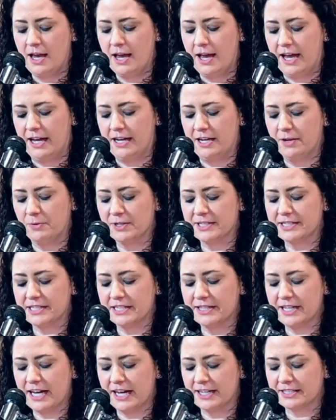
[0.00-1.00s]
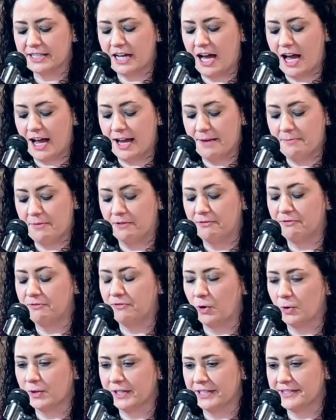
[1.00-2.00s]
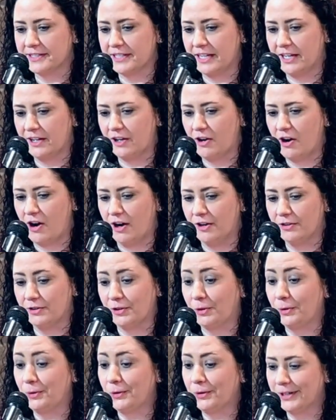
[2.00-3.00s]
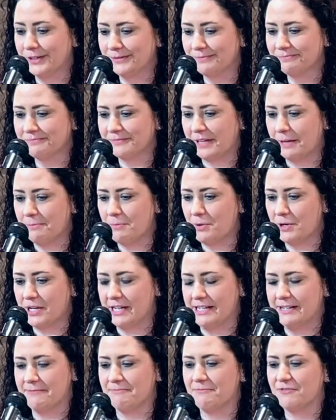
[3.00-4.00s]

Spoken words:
And it was in that time of focusing on the Lord and putting him